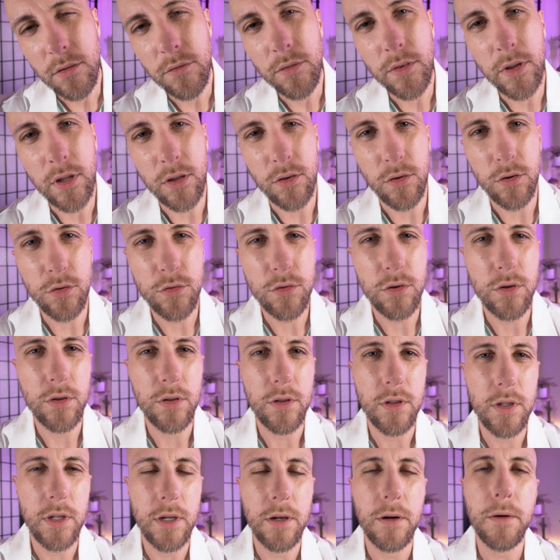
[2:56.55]
Everything looks
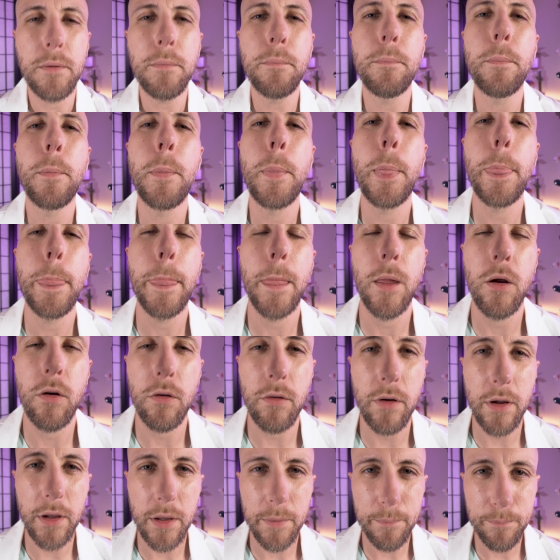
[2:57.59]
good there.
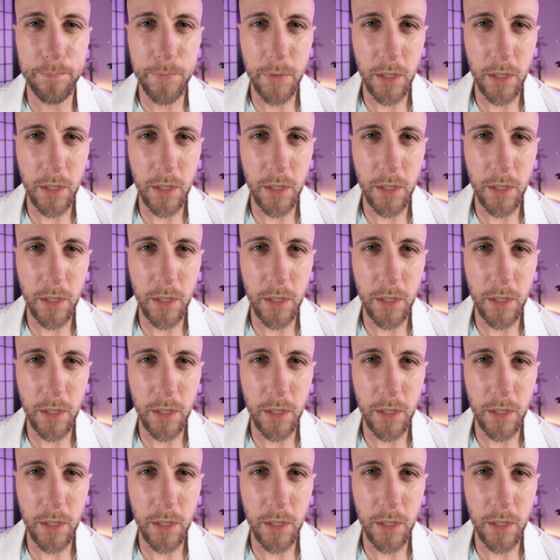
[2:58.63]
Alright.